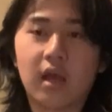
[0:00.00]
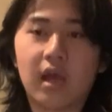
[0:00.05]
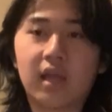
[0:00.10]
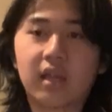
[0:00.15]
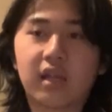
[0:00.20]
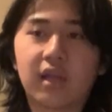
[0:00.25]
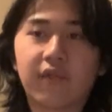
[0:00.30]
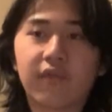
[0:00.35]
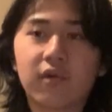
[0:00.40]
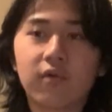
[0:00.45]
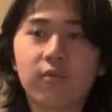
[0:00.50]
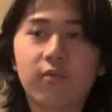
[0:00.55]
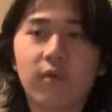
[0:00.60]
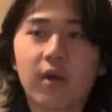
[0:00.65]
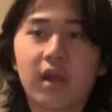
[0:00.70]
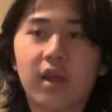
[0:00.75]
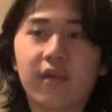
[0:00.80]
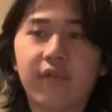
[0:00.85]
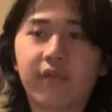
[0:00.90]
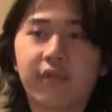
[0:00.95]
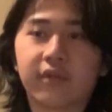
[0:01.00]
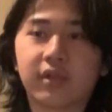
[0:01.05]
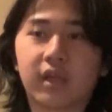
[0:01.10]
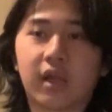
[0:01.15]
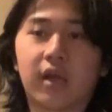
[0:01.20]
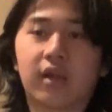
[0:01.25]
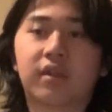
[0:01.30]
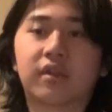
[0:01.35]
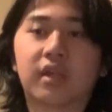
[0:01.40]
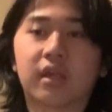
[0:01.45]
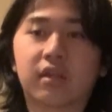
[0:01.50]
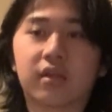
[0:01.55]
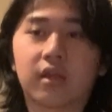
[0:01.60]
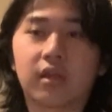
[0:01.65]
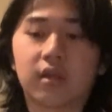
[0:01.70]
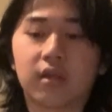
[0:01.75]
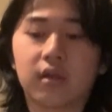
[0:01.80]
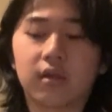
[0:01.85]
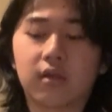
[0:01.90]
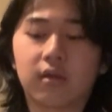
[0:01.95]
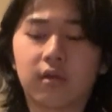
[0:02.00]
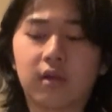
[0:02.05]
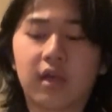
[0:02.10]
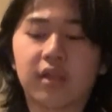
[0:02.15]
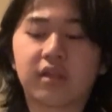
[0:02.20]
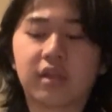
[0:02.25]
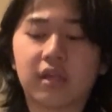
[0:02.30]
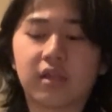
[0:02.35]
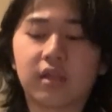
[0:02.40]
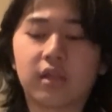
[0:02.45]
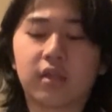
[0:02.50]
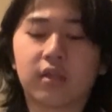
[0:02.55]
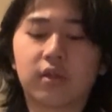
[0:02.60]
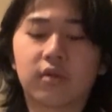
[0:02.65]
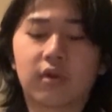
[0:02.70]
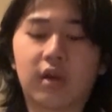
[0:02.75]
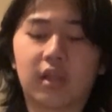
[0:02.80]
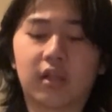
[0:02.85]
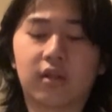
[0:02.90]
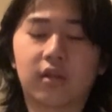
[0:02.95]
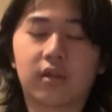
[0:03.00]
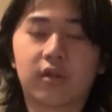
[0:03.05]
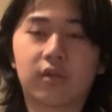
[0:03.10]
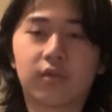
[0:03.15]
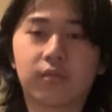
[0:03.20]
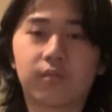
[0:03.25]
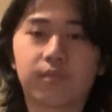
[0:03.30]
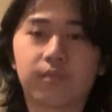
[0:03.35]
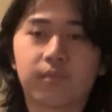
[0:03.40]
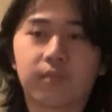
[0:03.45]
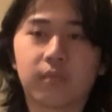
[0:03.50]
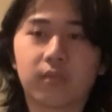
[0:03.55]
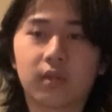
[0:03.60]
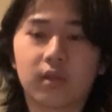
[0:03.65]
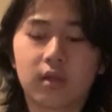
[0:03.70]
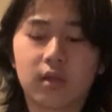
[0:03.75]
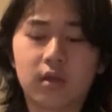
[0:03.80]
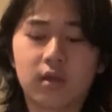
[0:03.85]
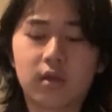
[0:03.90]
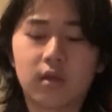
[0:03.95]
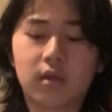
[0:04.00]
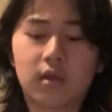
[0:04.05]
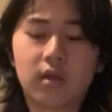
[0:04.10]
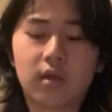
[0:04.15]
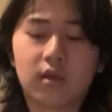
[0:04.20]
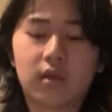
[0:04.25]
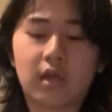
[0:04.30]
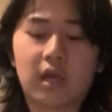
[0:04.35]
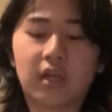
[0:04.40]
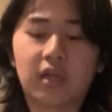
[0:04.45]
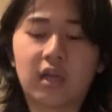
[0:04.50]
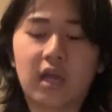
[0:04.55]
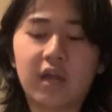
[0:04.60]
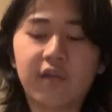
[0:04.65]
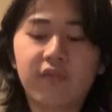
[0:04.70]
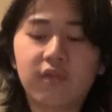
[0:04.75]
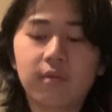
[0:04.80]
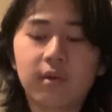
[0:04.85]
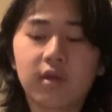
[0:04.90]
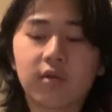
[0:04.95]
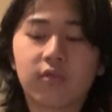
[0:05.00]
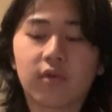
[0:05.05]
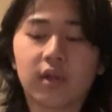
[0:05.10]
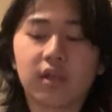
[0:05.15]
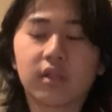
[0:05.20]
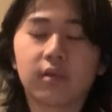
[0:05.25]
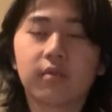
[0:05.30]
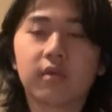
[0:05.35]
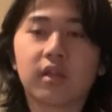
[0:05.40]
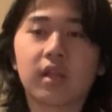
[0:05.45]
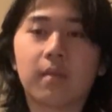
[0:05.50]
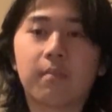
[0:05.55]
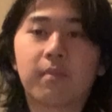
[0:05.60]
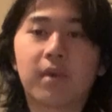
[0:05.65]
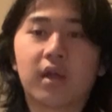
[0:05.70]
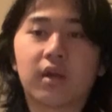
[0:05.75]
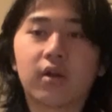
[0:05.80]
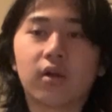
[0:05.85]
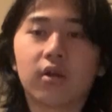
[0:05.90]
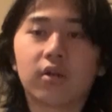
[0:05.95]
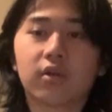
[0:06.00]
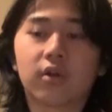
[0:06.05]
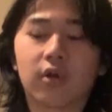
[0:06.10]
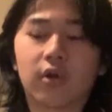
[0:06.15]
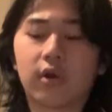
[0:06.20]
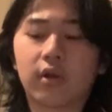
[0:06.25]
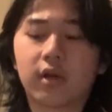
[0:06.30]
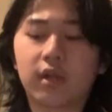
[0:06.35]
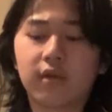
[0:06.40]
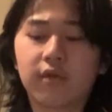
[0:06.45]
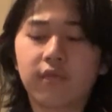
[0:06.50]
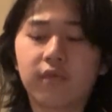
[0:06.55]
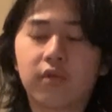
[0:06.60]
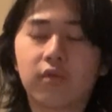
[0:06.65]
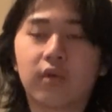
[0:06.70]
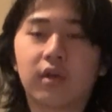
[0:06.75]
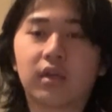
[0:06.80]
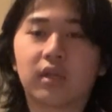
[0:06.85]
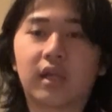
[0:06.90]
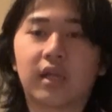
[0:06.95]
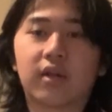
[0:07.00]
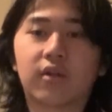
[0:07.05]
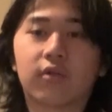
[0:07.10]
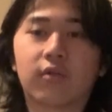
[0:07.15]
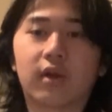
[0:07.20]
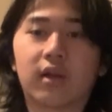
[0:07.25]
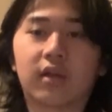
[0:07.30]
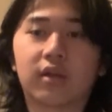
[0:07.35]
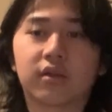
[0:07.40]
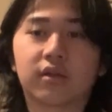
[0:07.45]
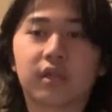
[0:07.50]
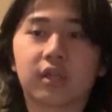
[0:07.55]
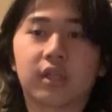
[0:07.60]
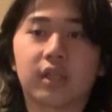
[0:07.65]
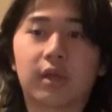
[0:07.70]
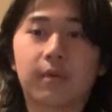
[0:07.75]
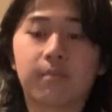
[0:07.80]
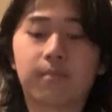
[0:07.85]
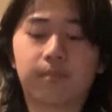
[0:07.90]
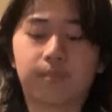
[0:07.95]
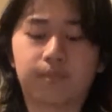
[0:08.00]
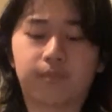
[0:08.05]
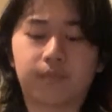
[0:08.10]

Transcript: a different way of assessing students. A live feedback grading system is a better alternative to a letter grading system.